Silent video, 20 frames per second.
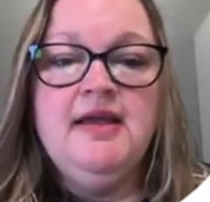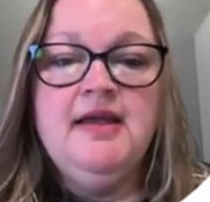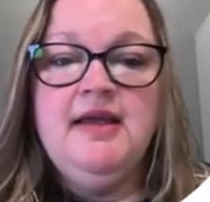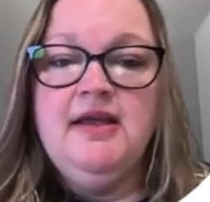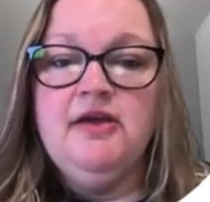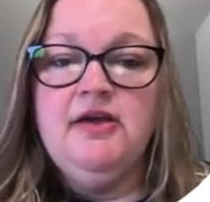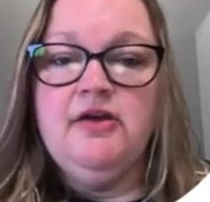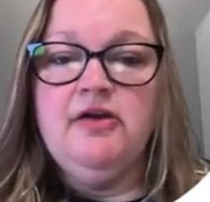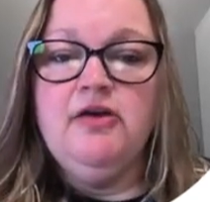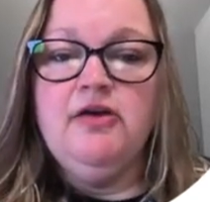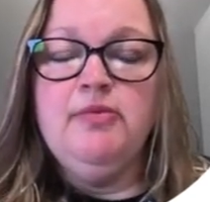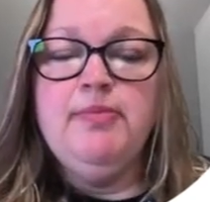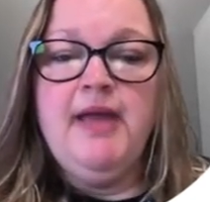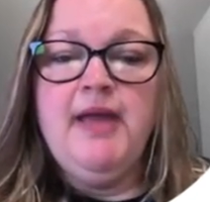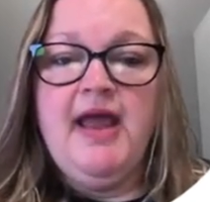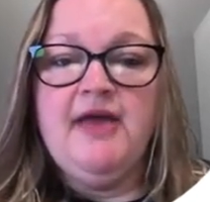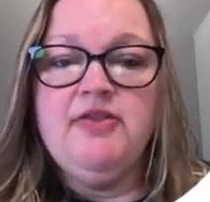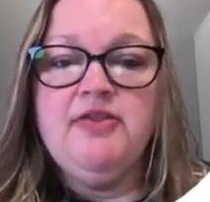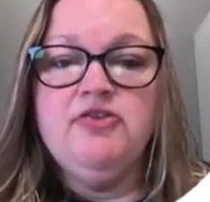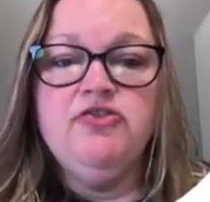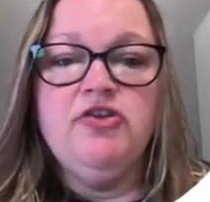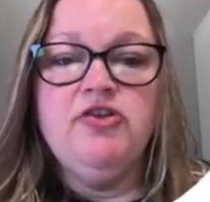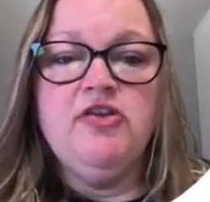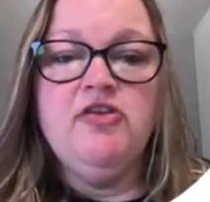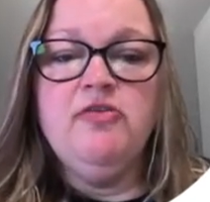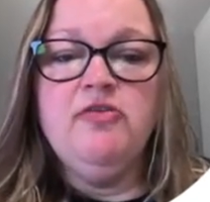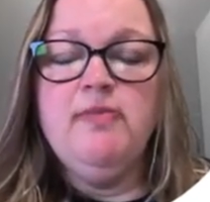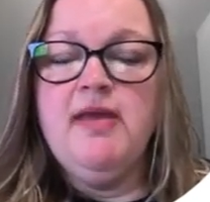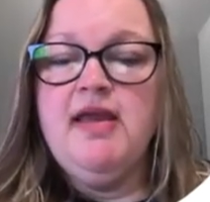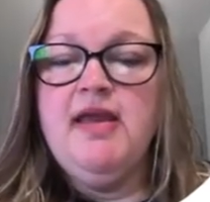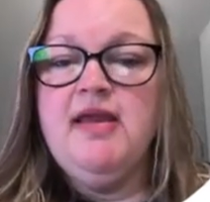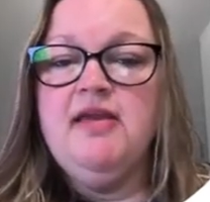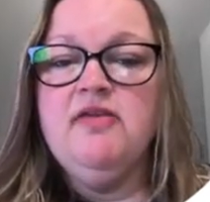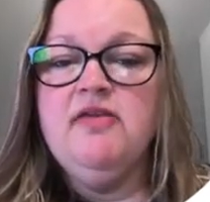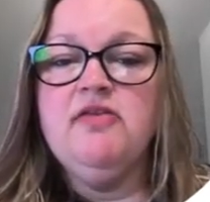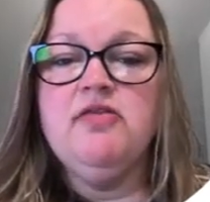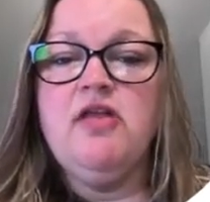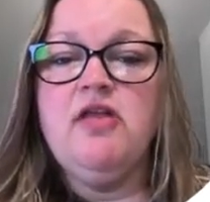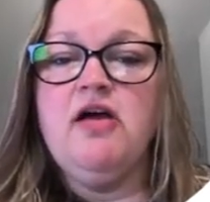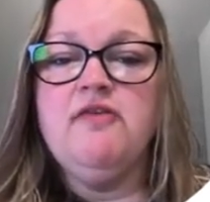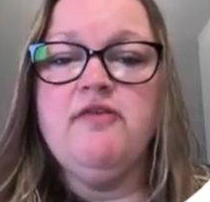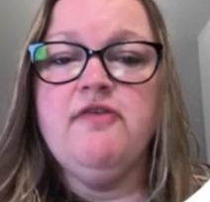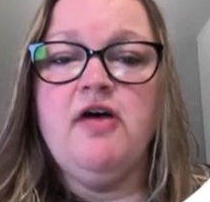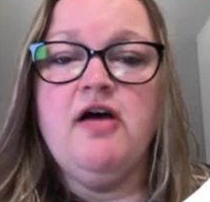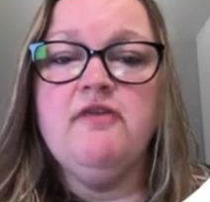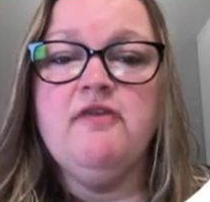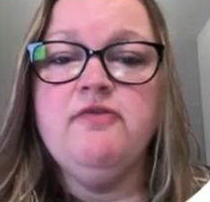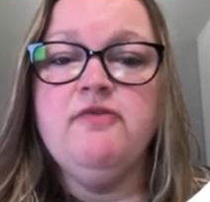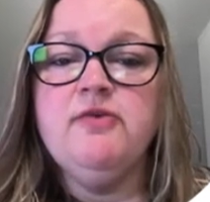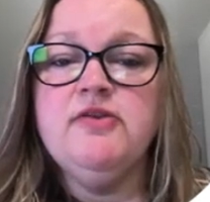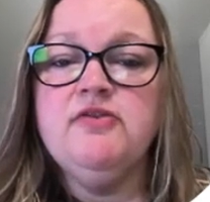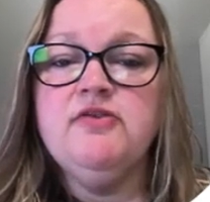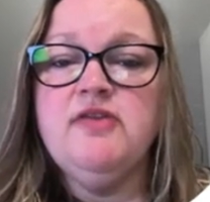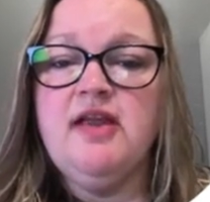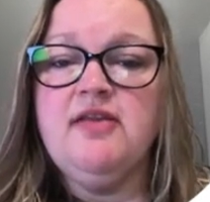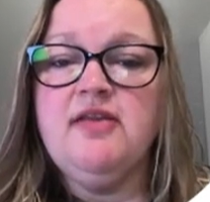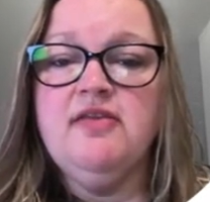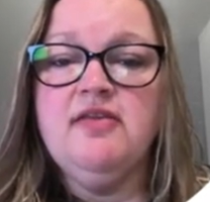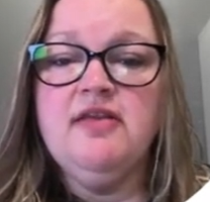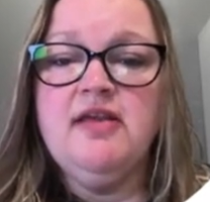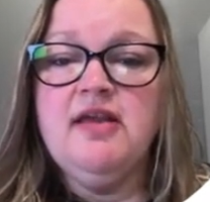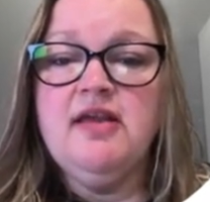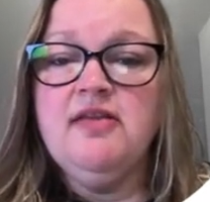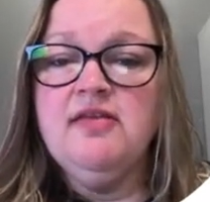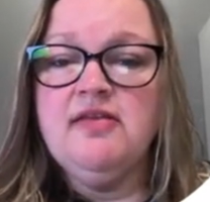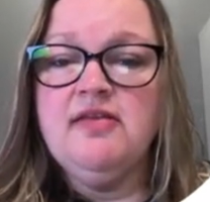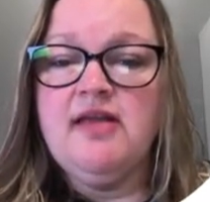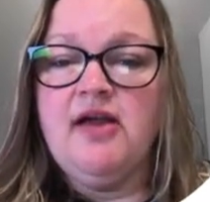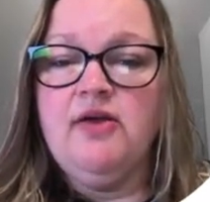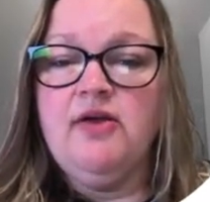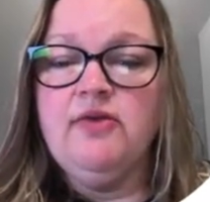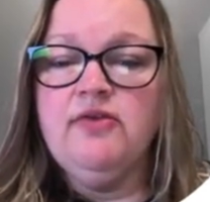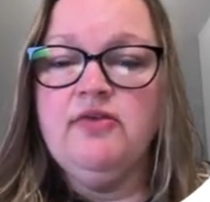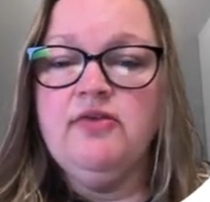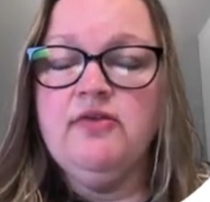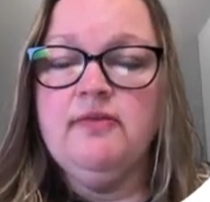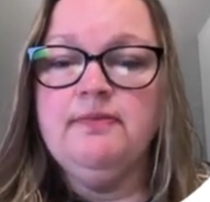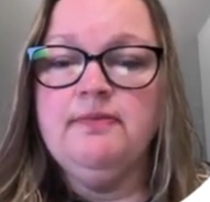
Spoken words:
Here, pathogens may slough off with dead skin cells.